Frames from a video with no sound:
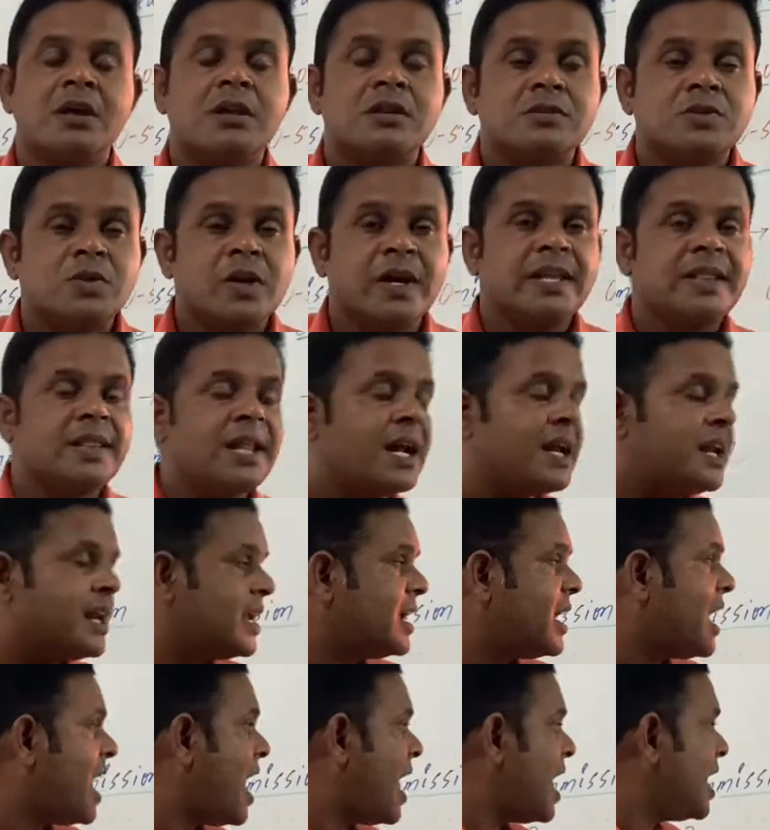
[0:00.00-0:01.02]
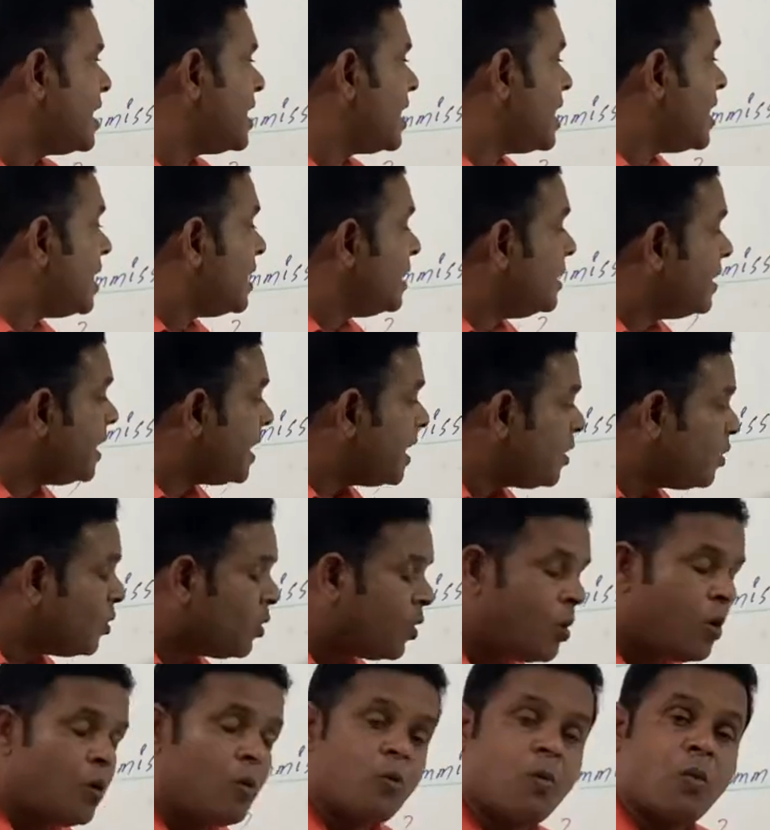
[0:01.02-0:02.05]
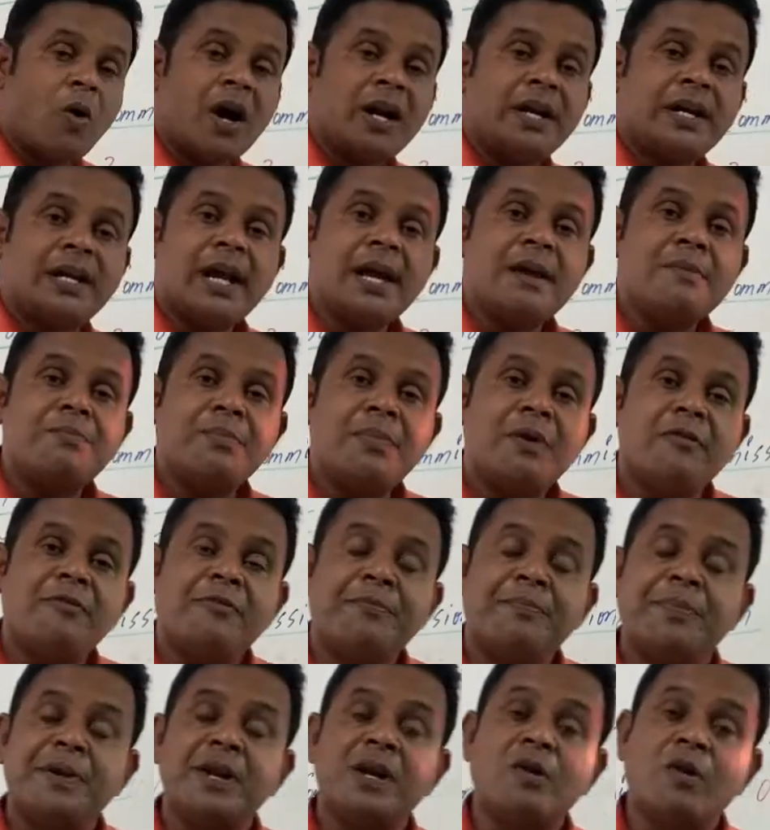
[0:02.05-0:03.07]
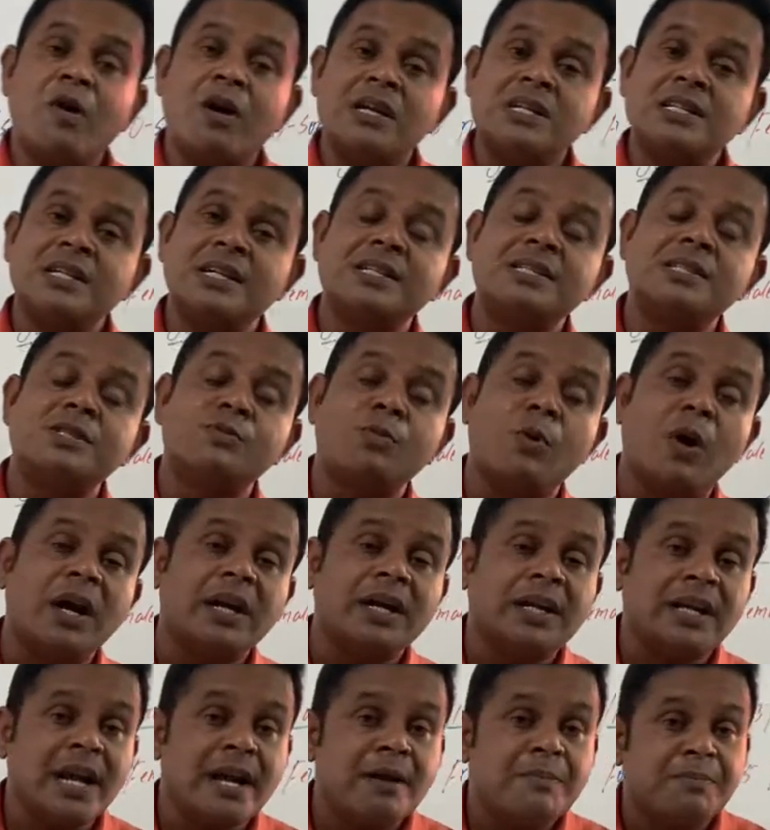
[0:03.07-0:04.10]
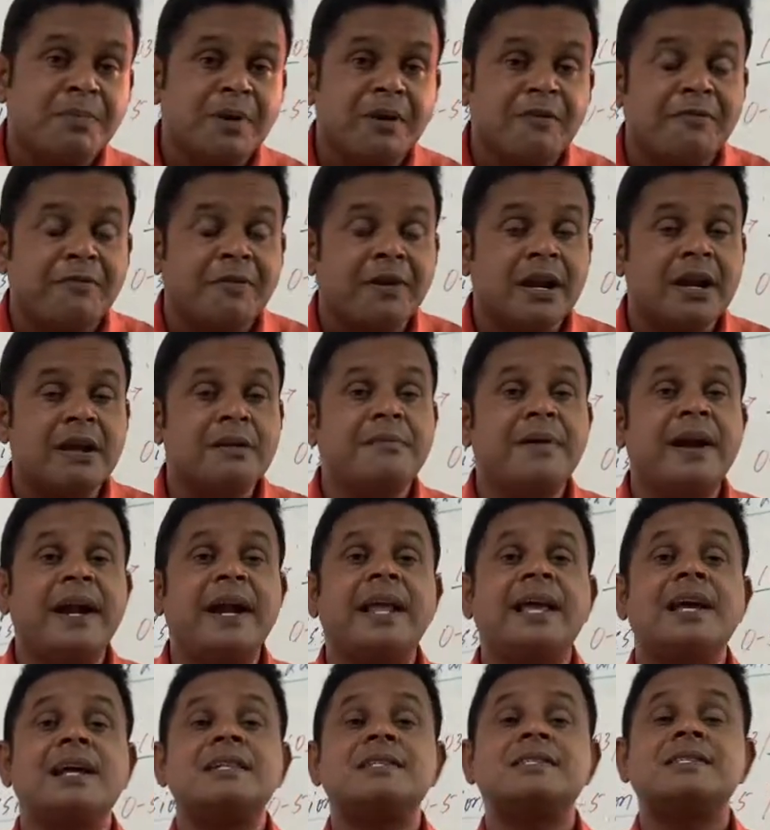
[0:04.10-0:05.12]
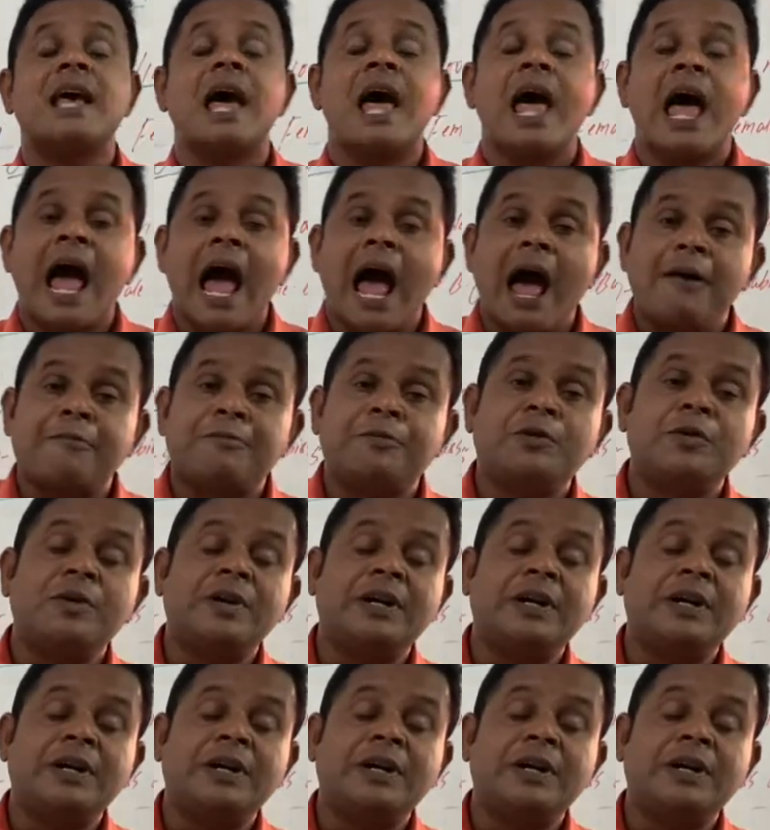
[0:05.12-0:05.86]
So in that regard, they know what type of precautions, what type of remedials have to